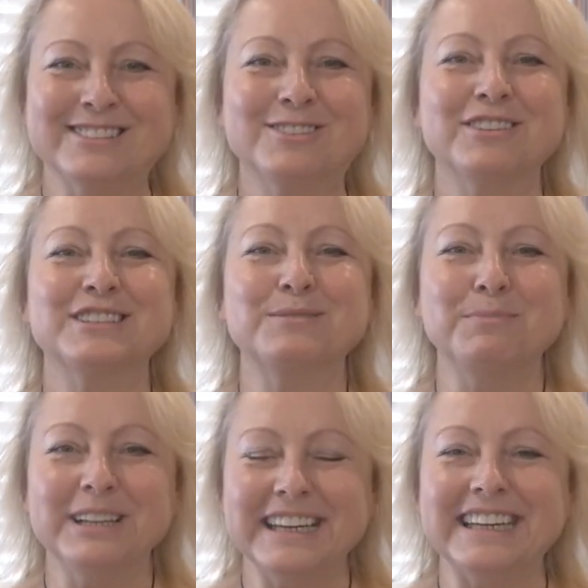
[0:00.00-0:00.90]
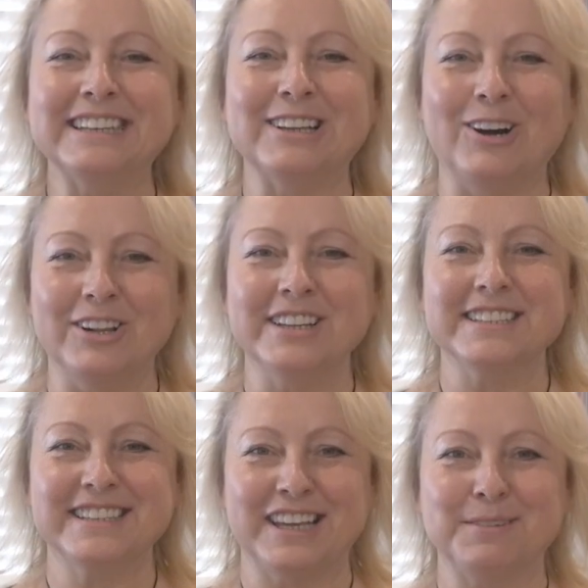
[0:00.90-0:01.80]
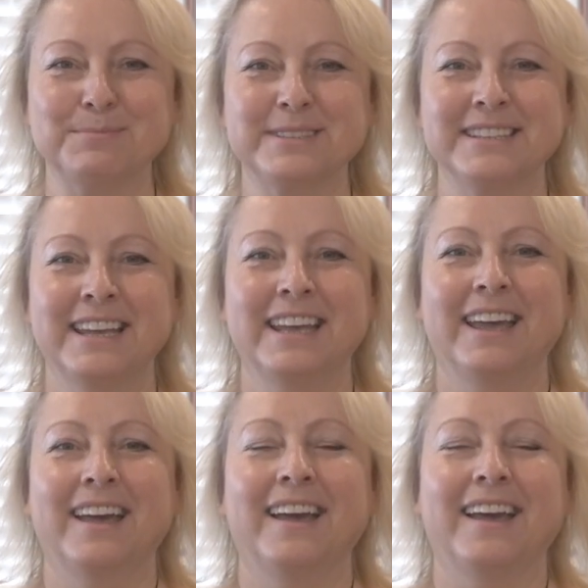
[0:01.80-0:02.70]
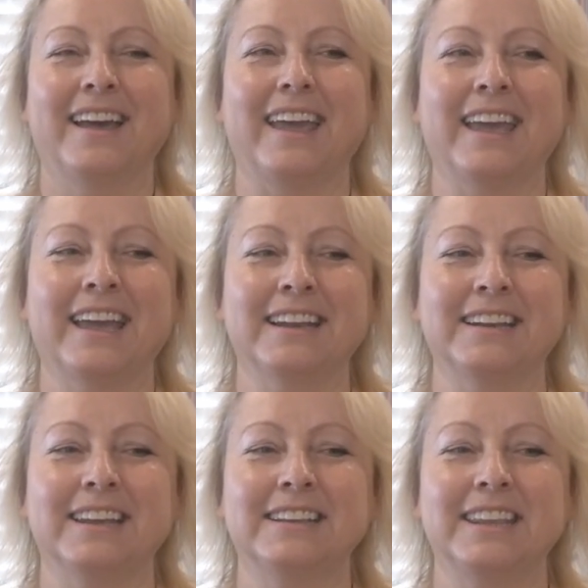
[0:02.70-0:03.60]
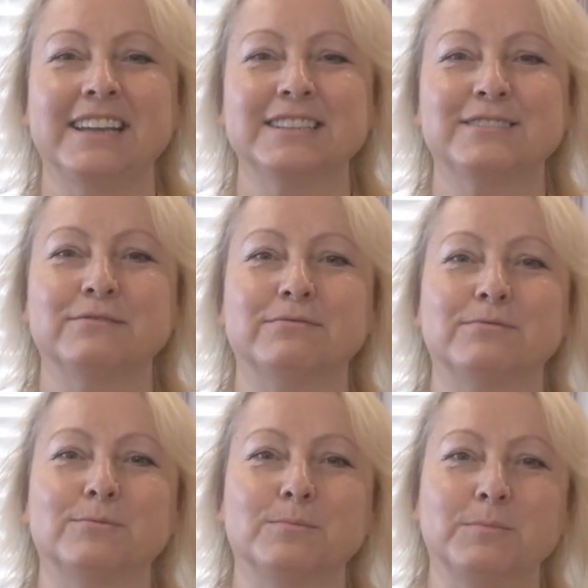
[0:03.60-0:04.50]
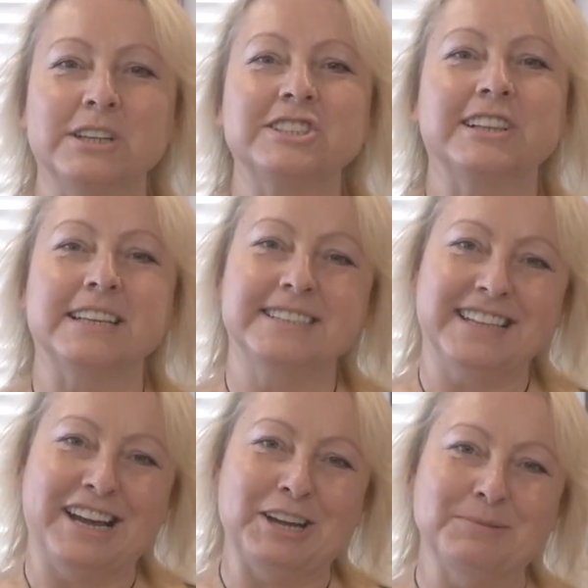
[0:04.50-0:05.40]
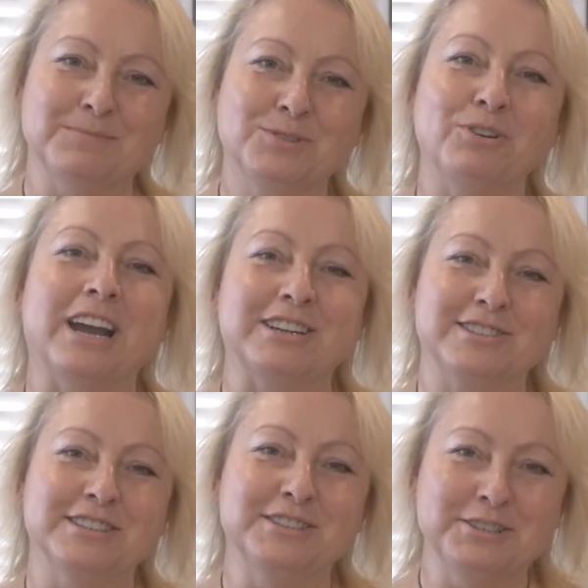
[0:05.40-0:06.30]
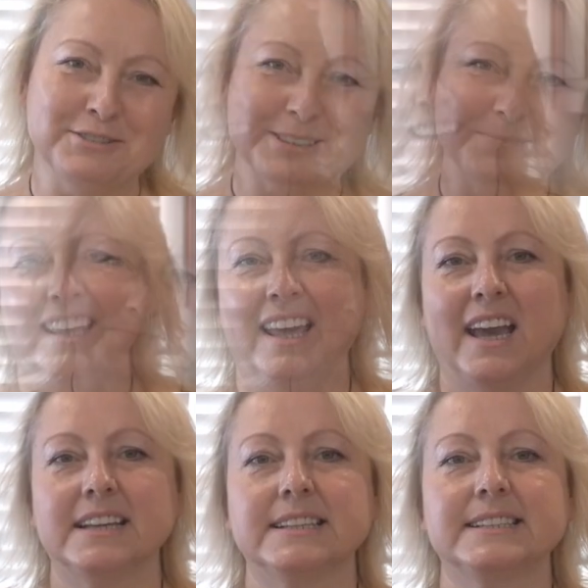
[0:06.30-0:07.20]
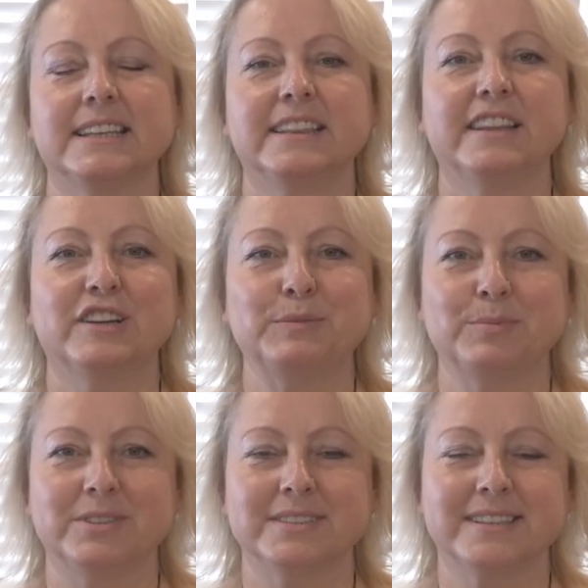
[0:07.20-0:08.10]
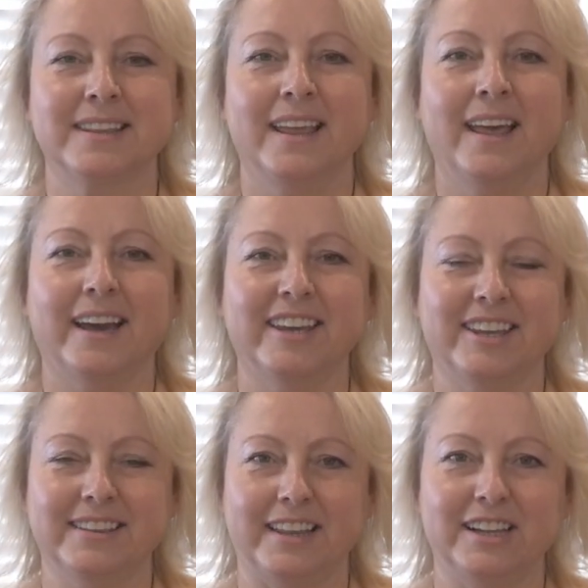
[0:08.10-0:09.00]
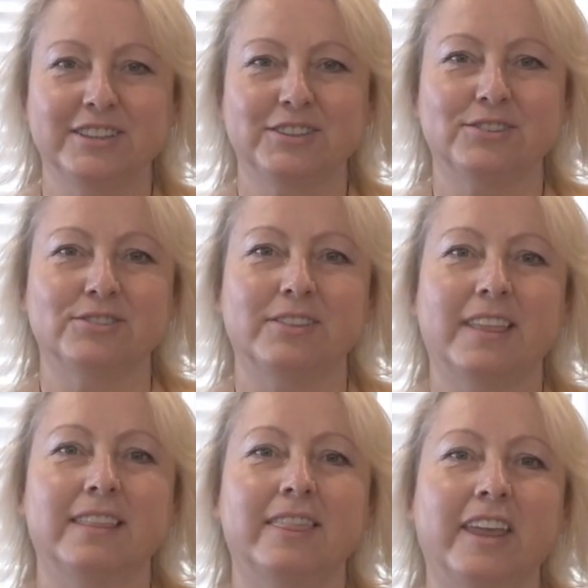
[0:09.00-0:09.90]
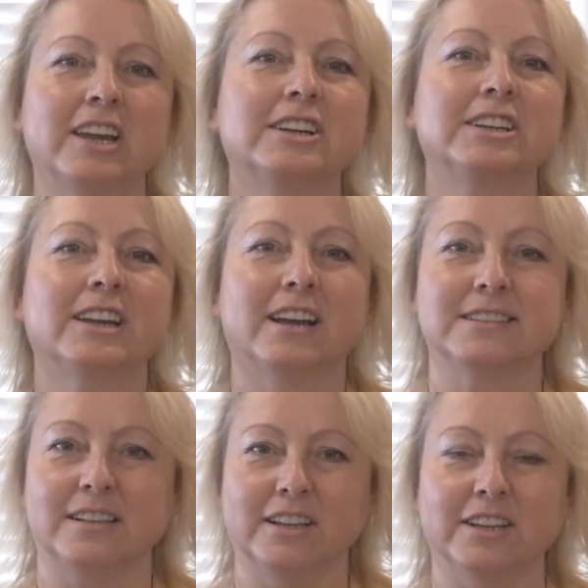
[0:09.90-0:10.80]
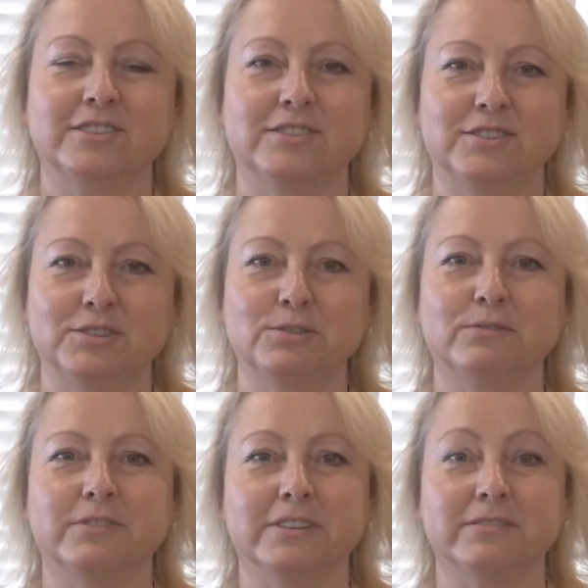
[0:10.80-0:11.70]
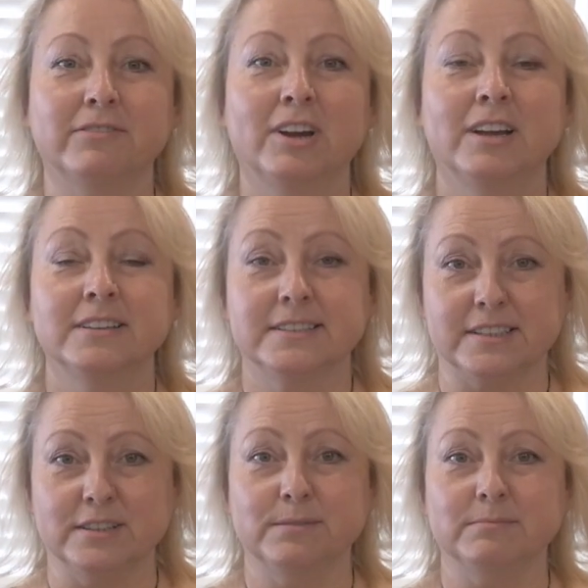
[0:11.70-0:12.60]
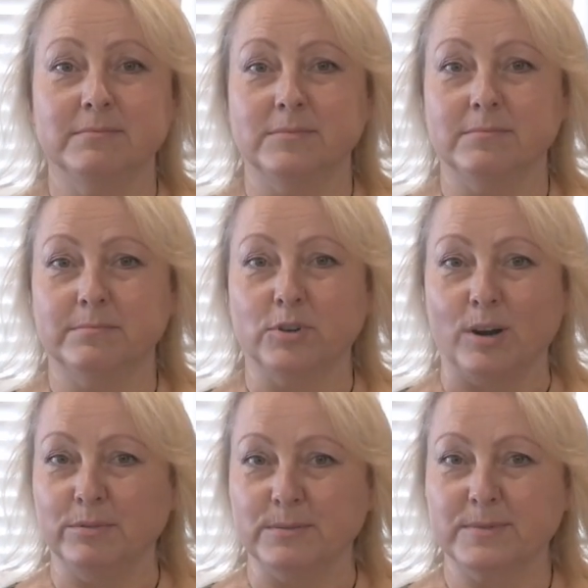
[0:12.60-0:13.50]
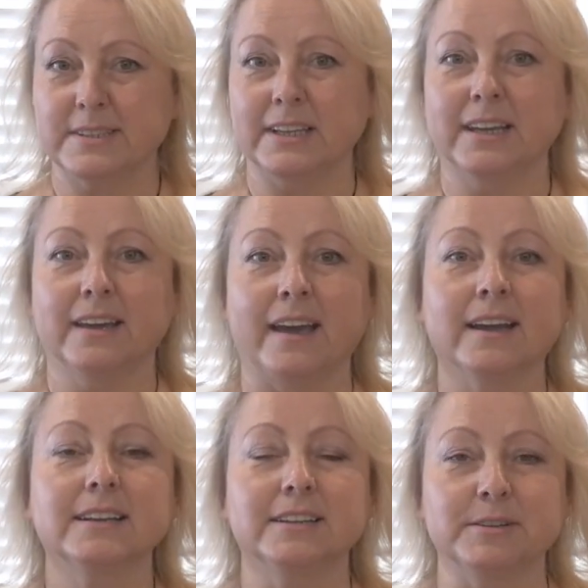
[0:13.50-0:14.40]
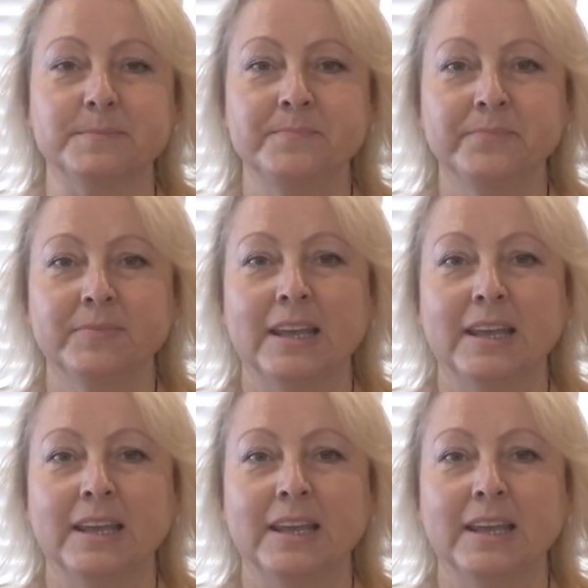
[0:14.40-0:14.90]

you know, to explain all the steps. And it takes much less time to actually do it. As a skin therapist, I can tell you that dairy has a lot to do with skin problems like acne,